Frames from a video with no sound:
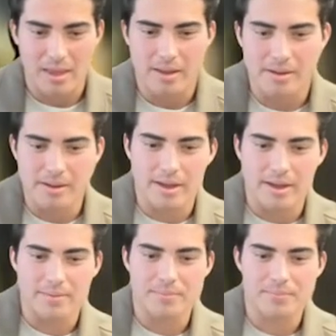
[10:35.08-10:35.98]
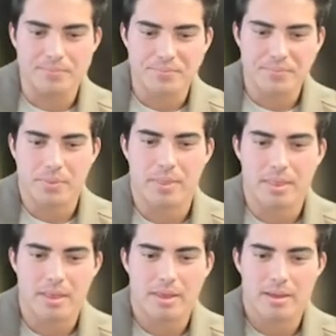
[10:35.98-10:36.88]

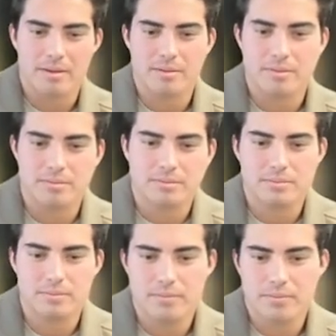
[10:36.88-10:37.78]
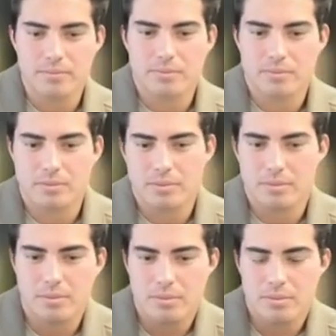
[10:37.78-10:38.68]

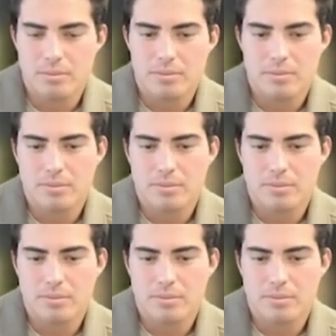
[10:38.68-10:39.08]
No words are spoken by the person on screen.